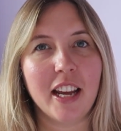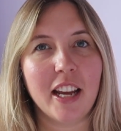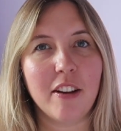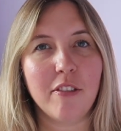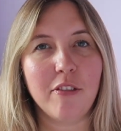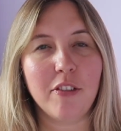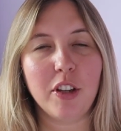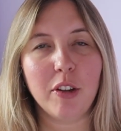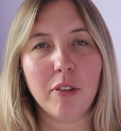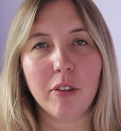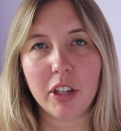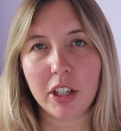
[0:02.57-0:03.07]

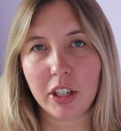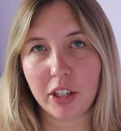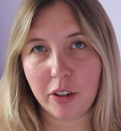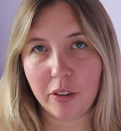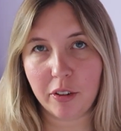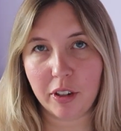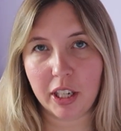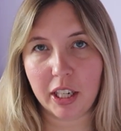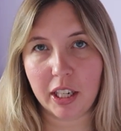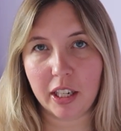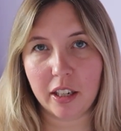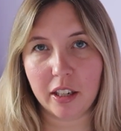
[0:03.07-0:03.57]
If you are
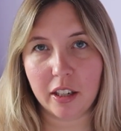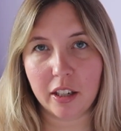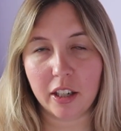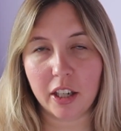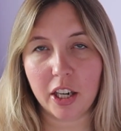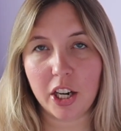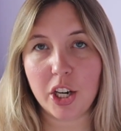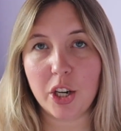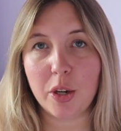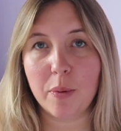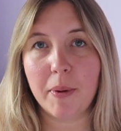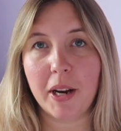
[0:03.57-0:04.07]
new
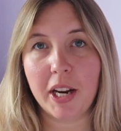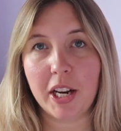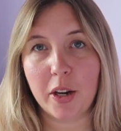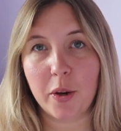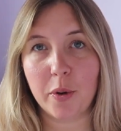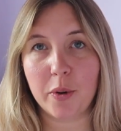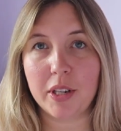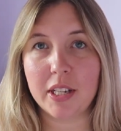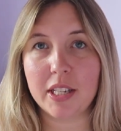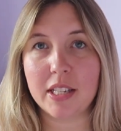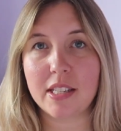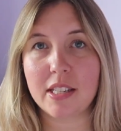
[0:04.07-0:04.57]
here, you may
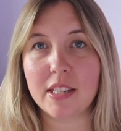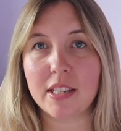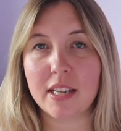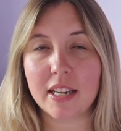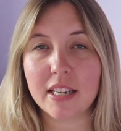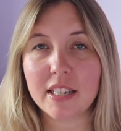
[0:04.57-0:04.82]
notice